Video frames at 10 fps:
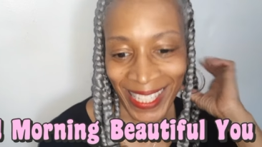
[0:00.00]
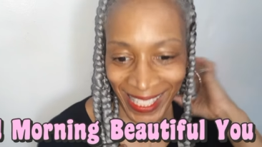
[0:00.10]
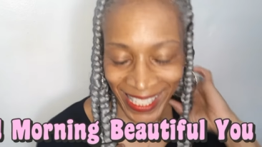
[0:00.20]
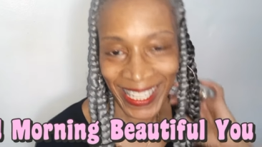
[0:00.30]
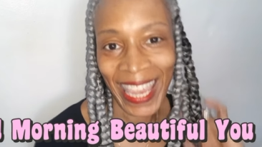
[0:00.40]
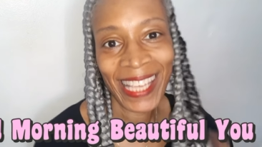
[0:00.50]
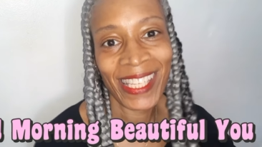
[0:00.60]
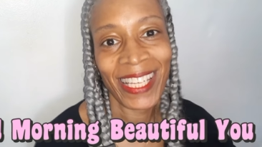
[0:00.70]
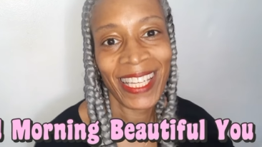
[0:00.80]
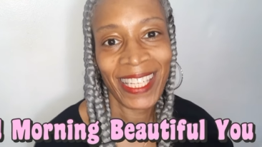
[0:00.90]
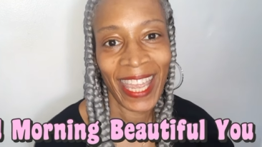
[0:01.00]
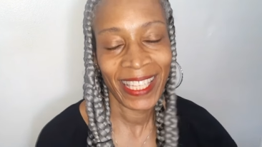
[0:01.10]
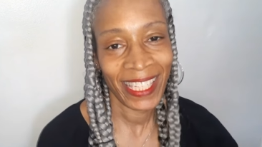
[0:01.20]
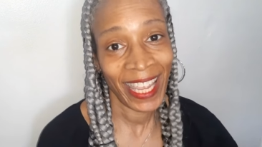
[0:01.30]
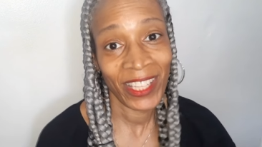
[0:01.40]
Today is a good day.
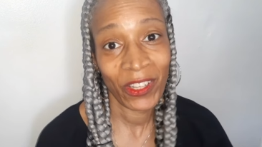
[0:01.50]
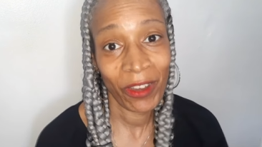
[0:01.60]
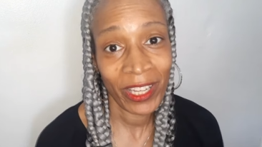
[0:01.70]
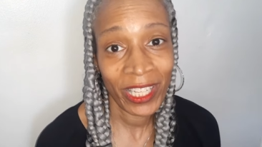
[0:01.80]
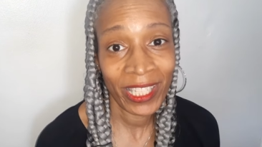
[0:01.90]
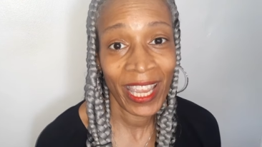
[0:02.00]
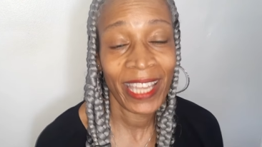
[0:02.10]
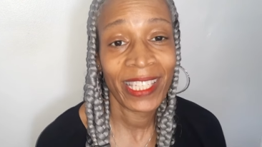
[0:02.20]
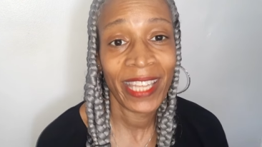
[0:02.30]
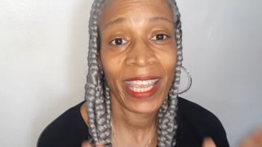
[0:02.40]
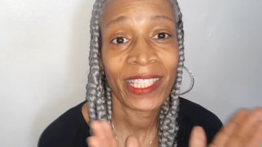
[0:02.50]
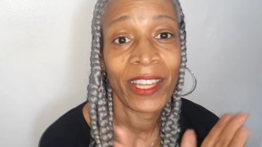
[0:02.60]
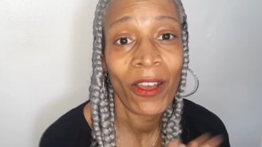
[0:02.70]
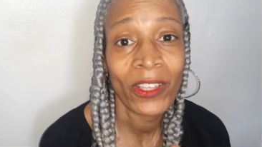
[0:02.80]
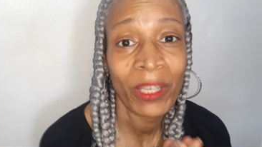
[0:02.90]
Today is a gracious day. Today is an
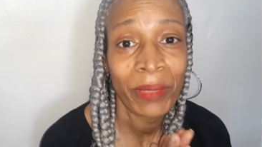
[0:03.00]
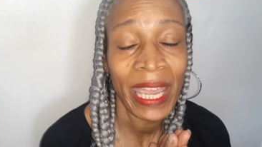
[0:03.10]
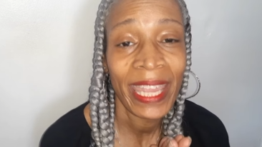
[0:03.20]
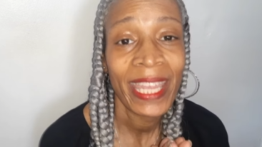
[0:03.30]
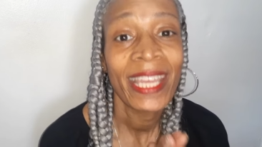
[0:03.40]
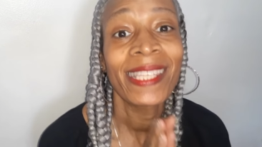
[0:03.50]
awesome day.